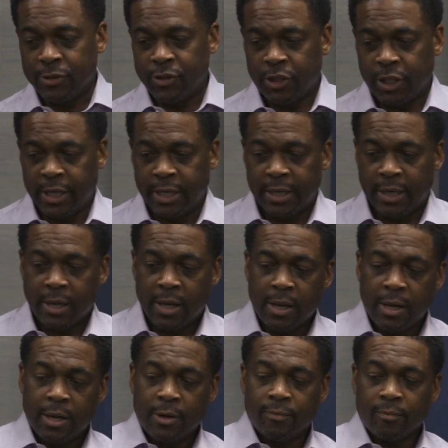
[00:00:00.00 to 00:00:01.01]
G,
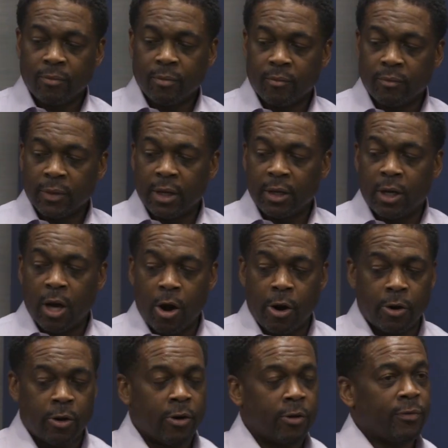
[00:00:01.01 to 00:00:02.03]

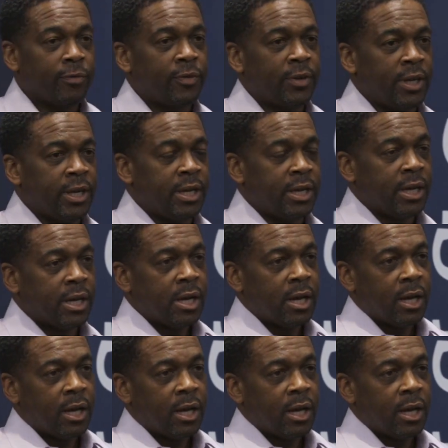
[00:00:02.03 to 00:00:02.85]
garner the